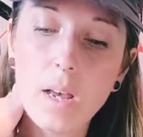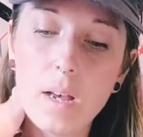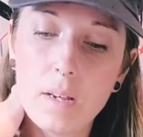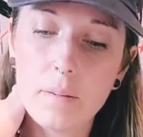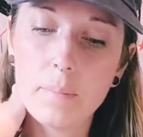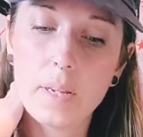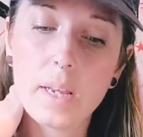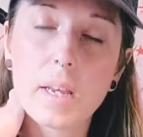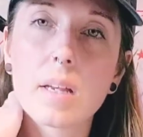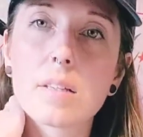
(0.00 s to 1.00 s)

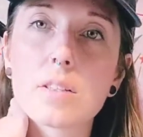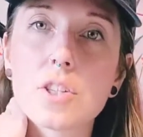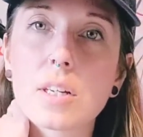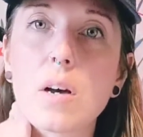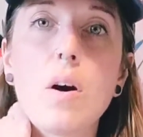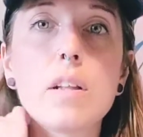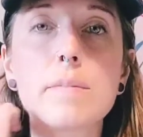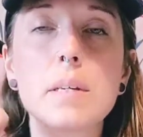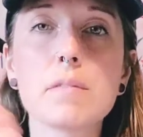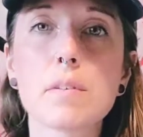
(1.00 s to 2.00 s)
And check out all
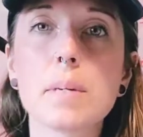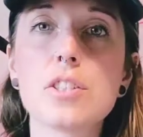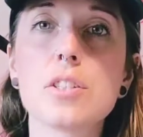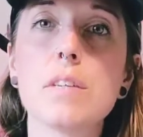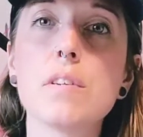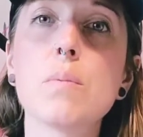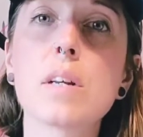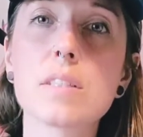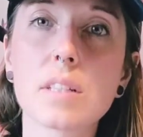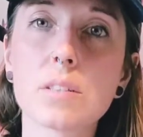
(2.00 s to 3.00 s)
of my information if you
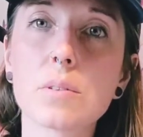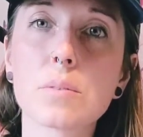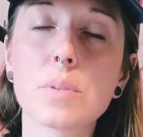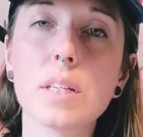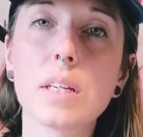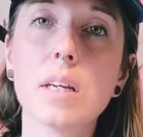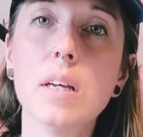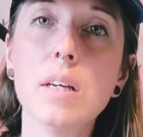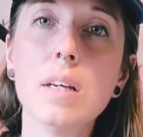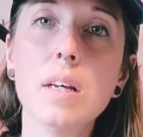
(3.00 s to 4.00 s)
want to schedule a reading.
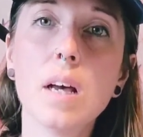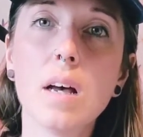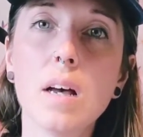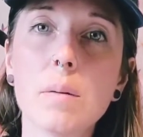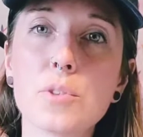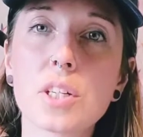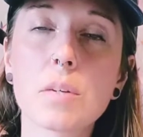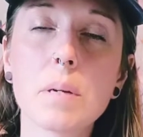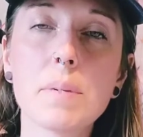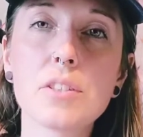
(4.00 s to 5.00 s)
Check
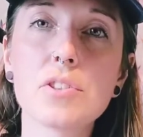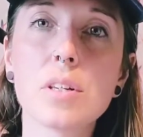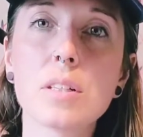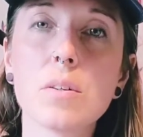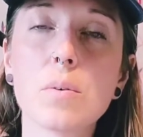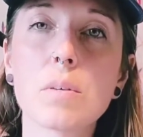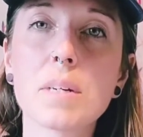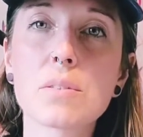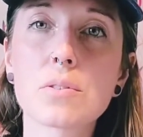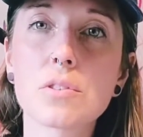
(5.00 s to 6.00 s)
out my Patreon or
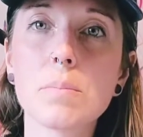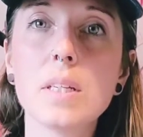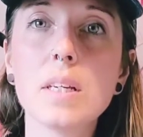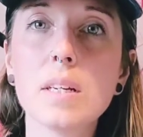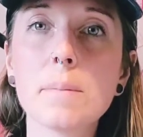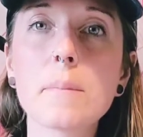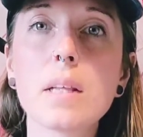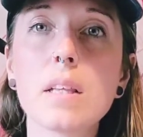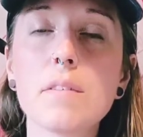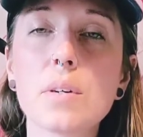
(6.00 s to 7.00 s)
my social media.
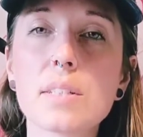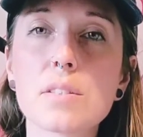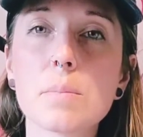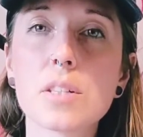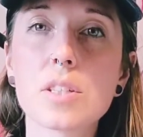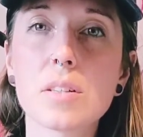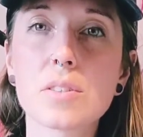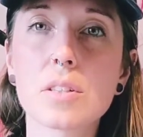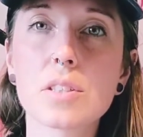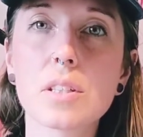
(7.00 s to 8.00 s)
Love you guys so much, and
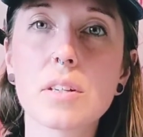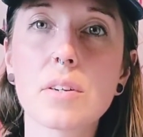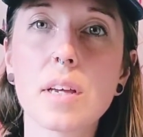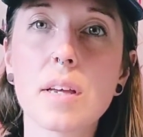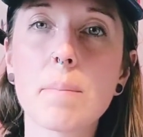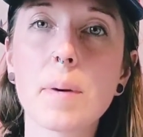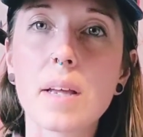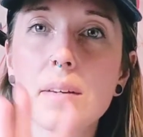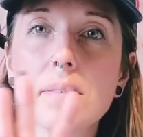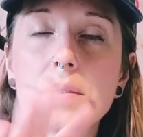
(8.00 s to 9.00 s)
I'll talk to you later, okay? Bye.